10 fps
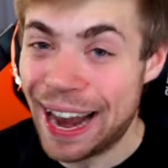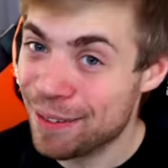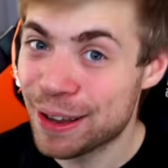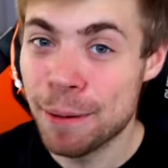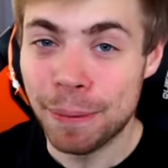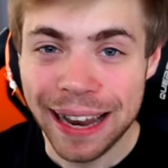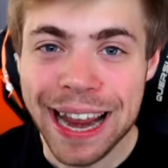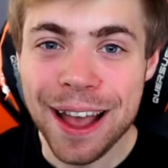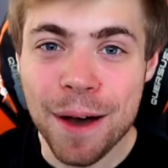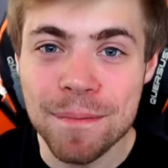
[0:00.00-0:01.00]
and I'm going to
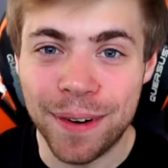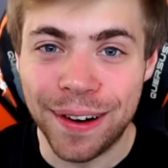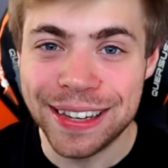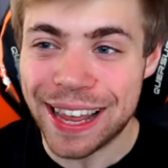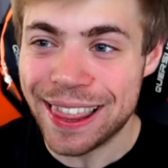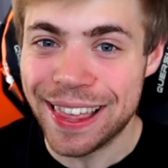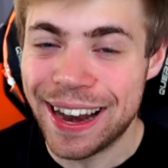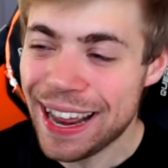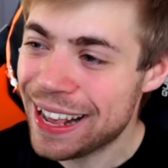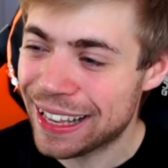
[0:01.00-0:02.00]
play a mod
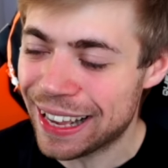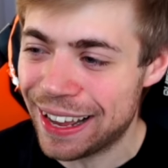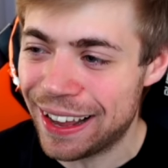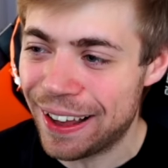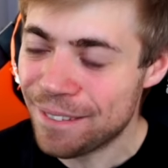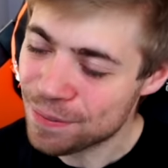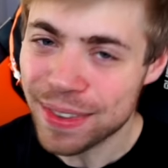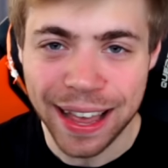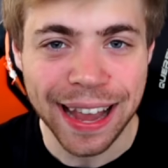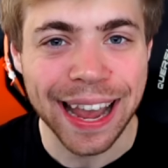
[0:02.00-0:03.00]
that is, uh,
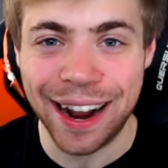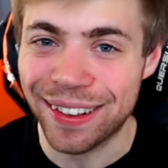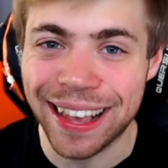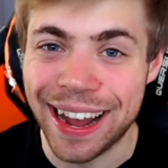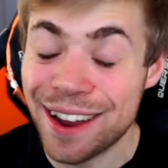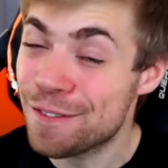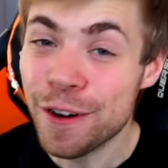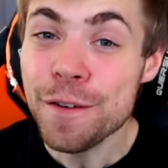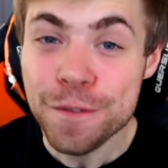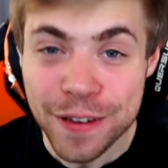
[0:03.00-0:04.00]
again, I'll say it,
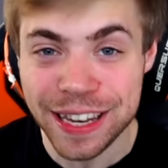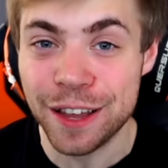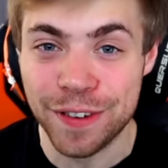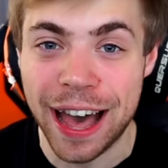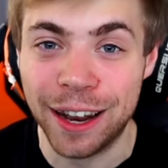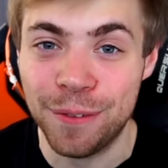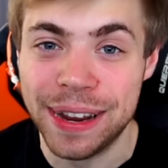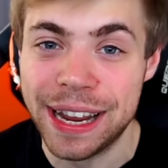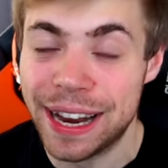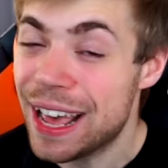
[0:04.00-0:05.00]
very fitting for
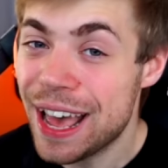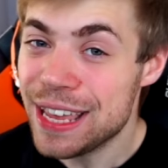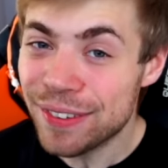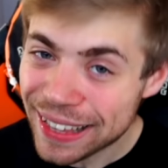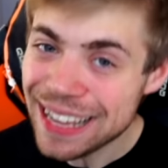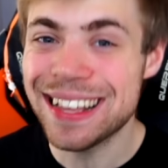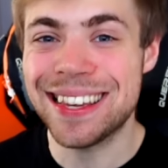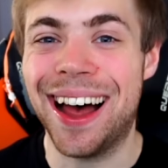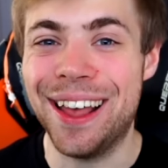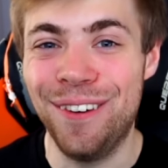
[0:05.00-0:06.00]
Halloween. You've seen the
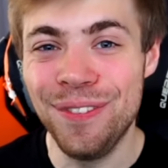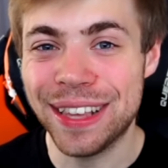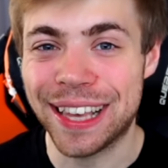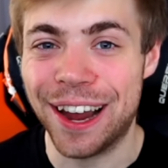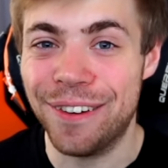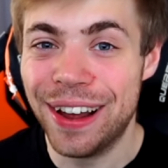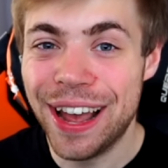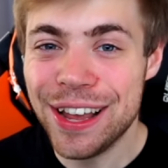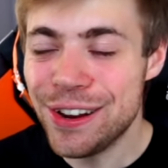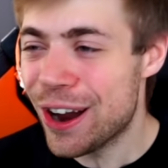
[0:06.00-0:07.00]
title, so
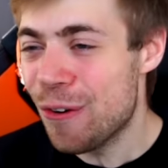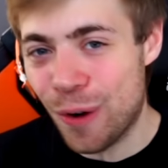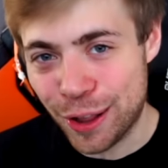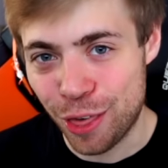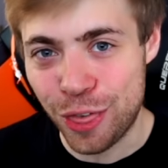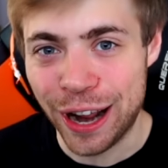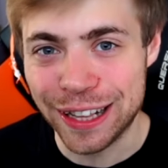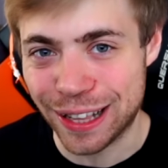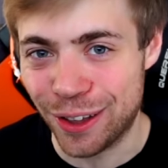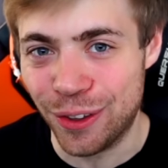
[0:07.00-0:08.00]
you know one of the things
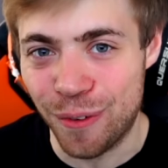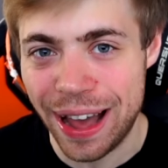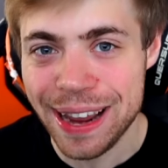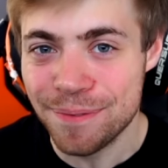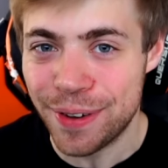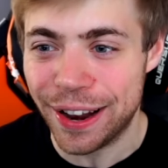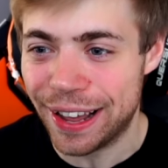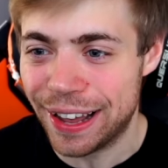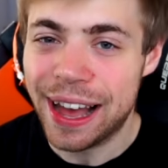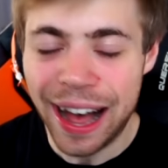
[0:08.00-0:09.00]
that's on the way, but
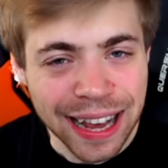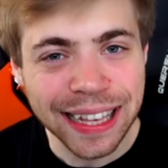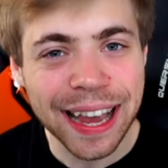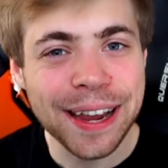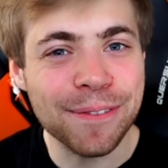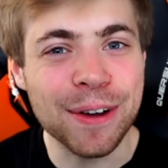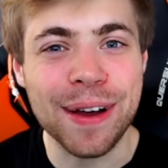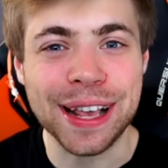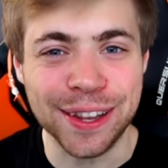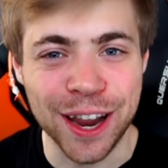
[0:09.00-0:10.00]
uh, I say we
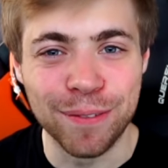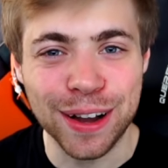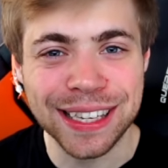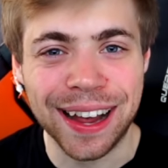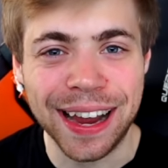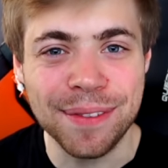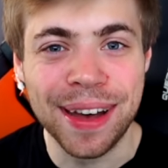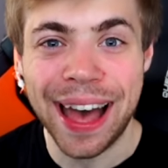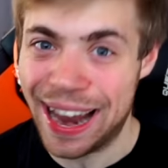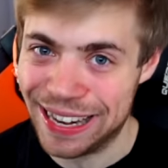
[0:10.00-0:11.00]
waste no more
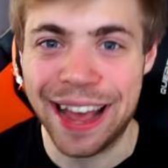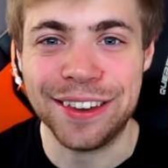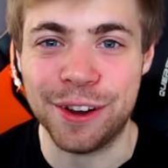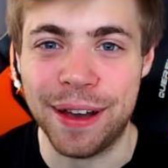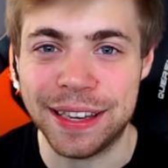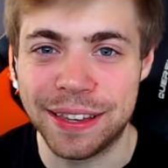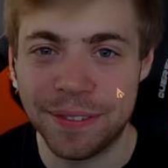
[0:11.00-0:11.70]
time and get to it.